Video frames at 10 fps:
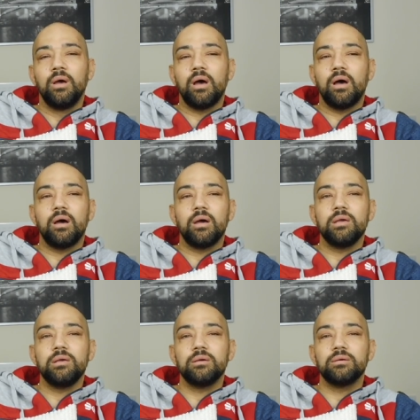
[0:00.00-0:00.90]

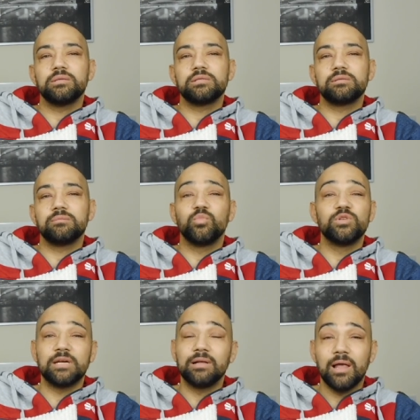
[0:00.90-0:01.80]
I
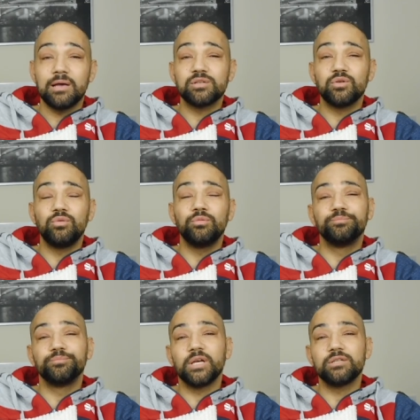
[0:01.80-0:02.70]
was in Glasgow,
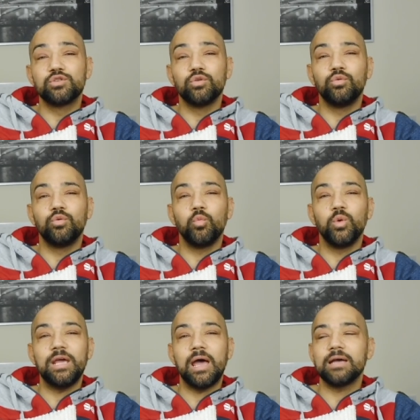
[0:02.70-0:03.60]
so
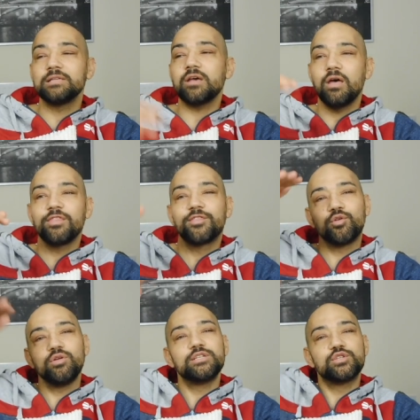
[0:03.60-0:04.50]
we had
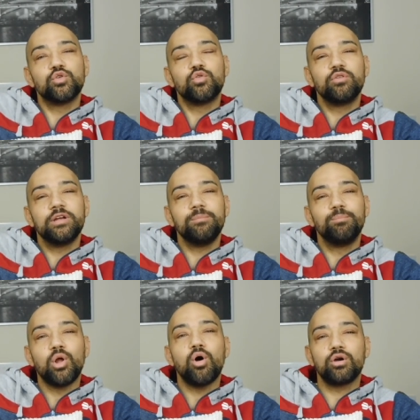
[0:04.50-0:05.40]
three-storey
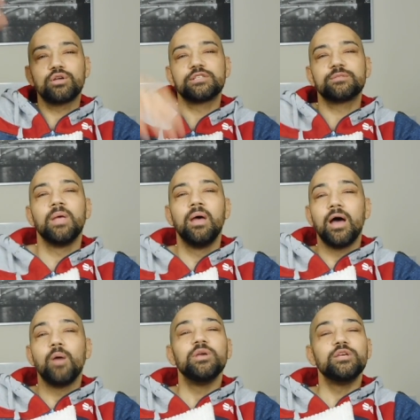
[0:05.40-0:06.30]
blocks,
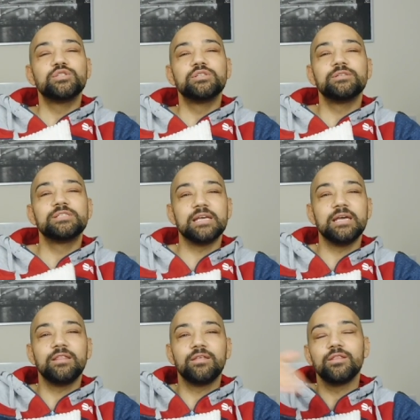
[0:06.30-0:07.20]
and we used to
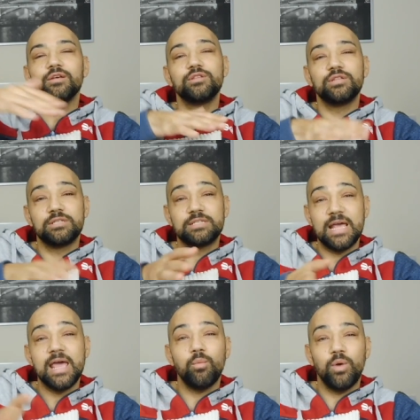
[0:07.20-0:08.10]
say that the
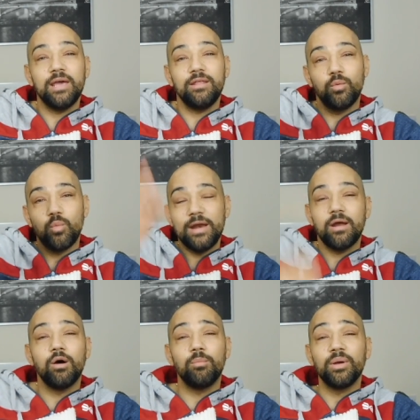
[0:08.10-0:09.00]
stairway that went
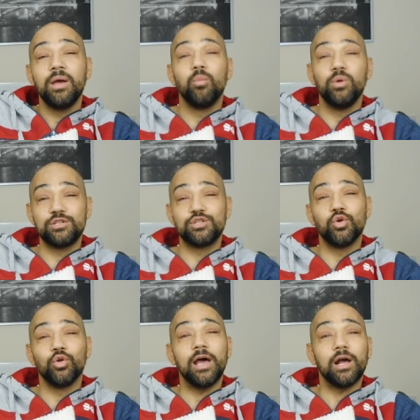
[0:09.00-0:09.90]
up, we used to
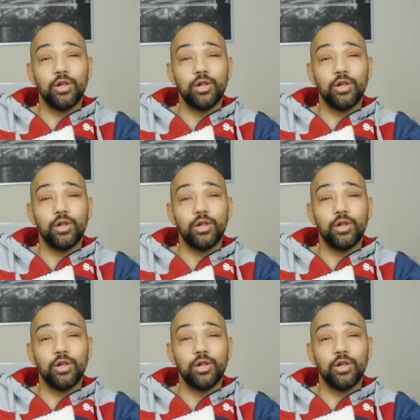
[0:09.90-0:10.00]
call it a